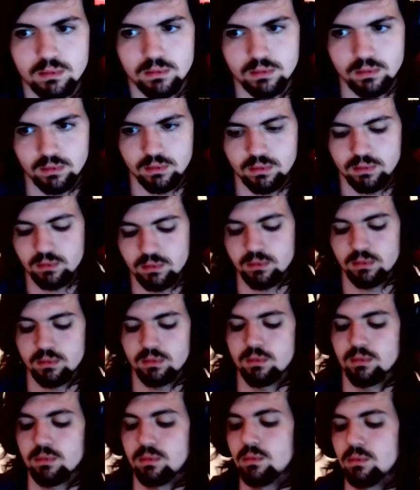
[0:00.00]

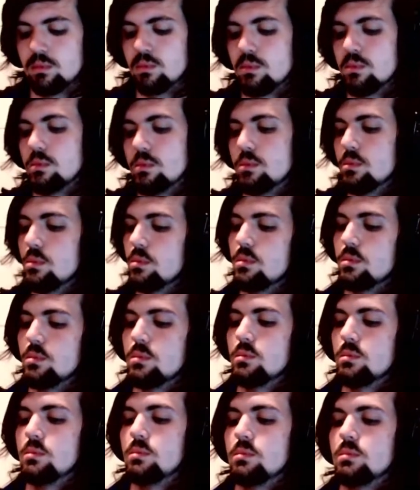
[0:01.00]

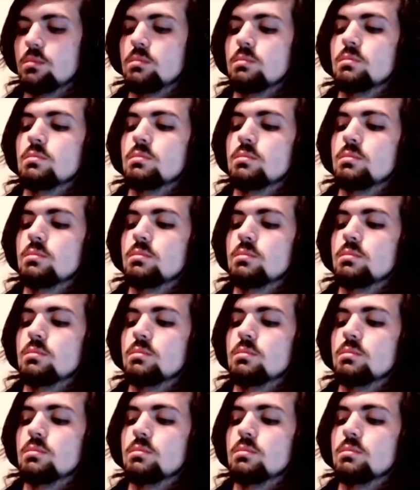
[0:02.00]
Nobody speaks.